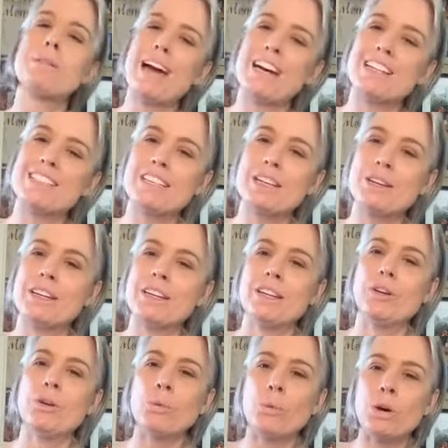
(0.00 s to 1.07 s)
me asking
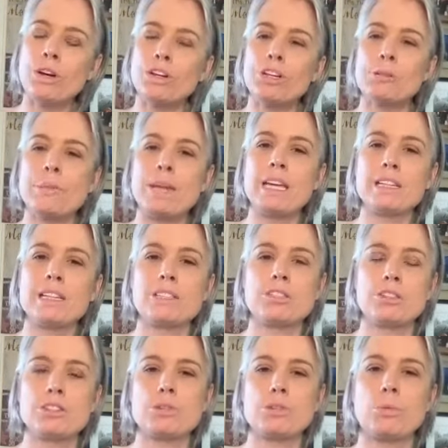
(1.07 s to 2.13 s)
what are your main
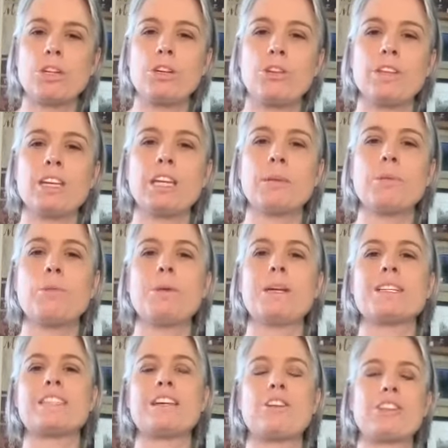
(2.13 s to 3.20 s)
concerns and what are you thinking about
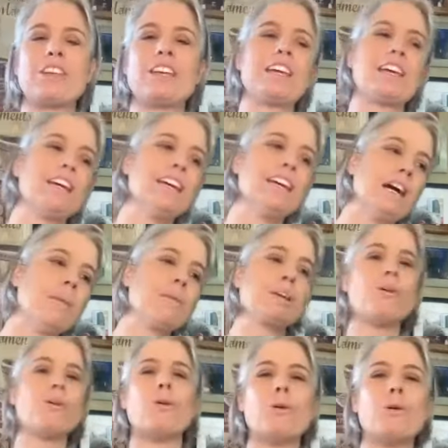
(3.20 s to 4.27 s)
because they're thinking i'm going
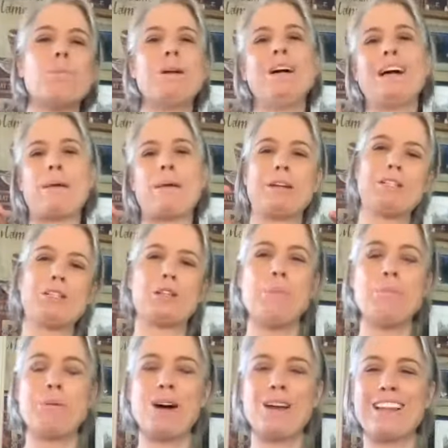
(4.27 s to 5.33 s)
to go home i'm going to
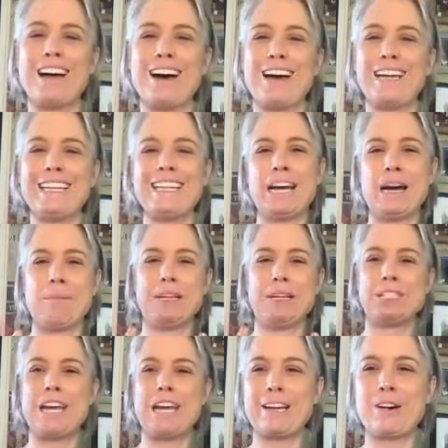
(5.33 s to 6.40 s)
jump online i'm going
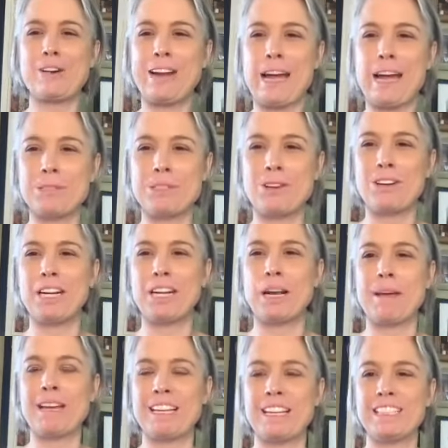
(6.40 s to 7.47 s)
to check out amazon and i'm
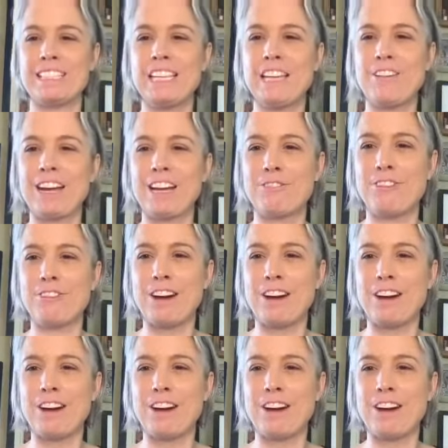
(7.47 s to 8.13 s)
going to see if i can